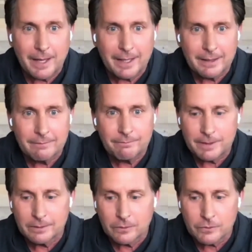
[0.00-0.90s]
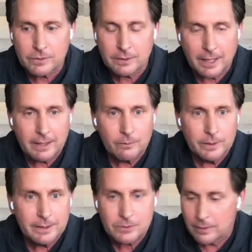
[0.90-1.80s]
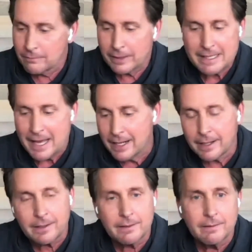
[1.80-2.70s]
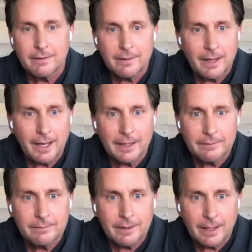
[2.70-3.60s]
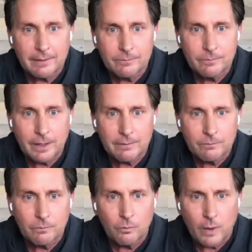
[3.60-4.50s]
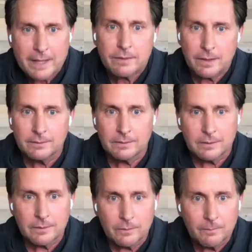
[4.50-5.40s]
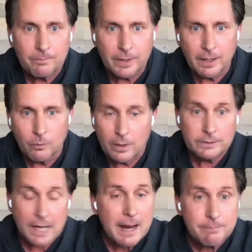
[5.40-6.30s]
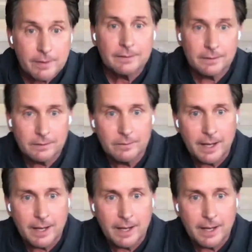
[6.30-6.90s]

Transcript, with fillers: and it feels like a really sort of organic and and and right thing to do, a well timed thing to do